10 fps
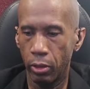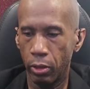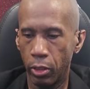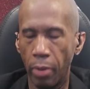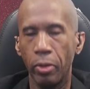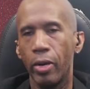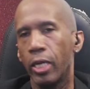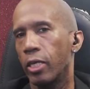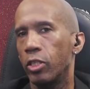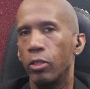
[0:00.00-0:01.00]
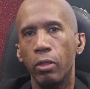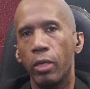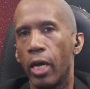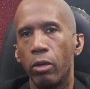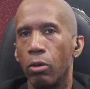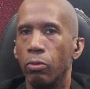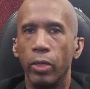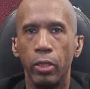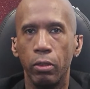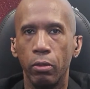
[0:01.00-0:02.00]
democratic nations are not
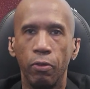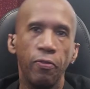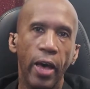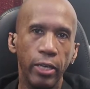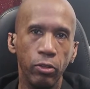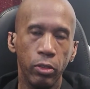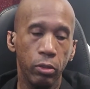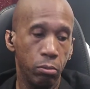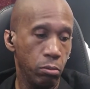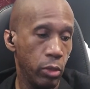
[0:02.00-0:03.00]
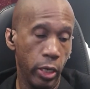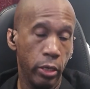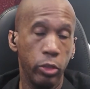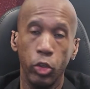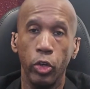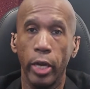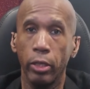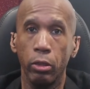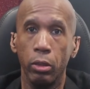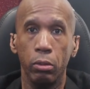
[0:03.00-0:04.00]
always the fastest, and sure not
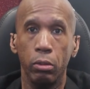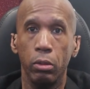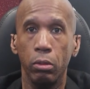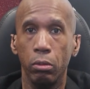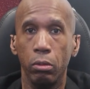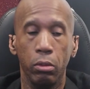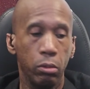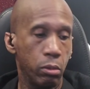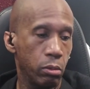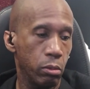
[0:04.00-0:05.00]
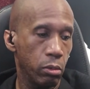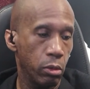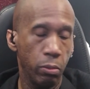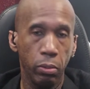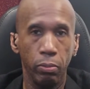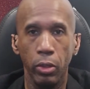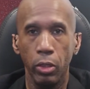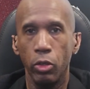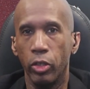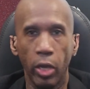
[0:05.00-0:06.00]
the
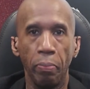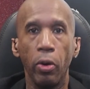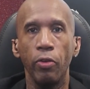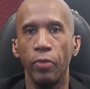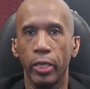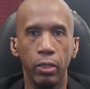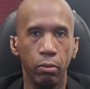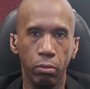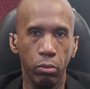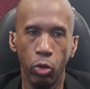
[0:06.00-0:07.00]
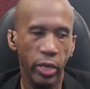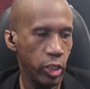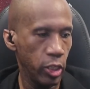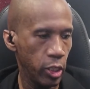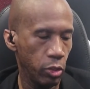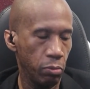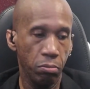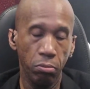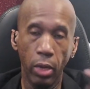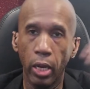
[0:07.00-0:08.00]
you could say perfect. No nation is.
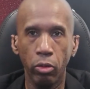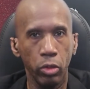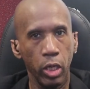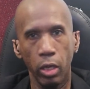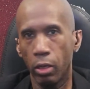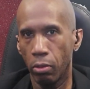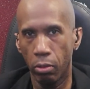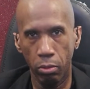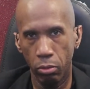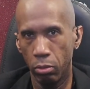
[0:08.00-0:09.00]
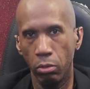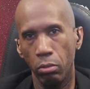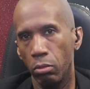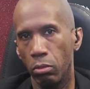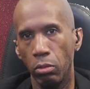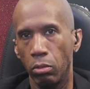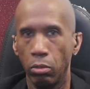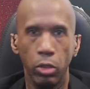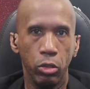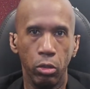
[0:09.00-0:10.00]
I don't care.
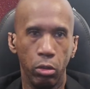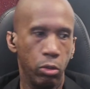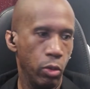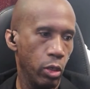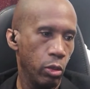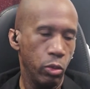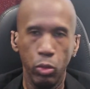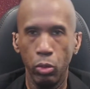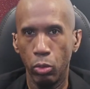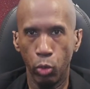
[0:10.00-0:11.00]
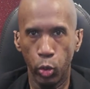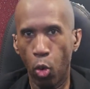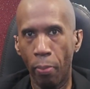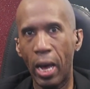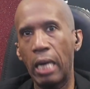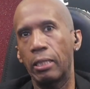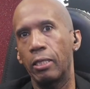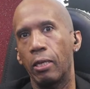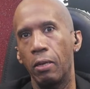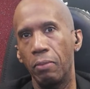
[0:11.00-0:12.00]
There's no
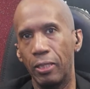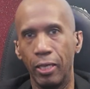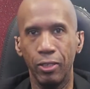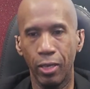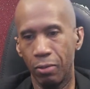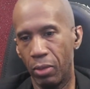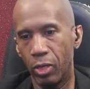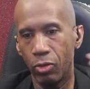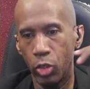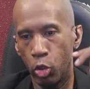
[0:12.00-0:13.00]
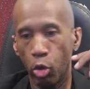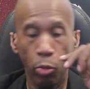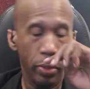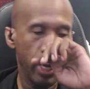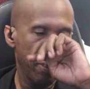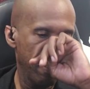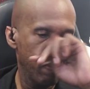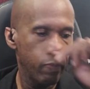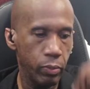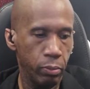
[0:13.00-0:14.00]
Wutuobang, as they say in Mandarin, utopia.
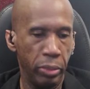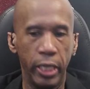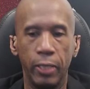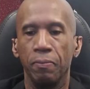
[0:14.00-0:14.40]
But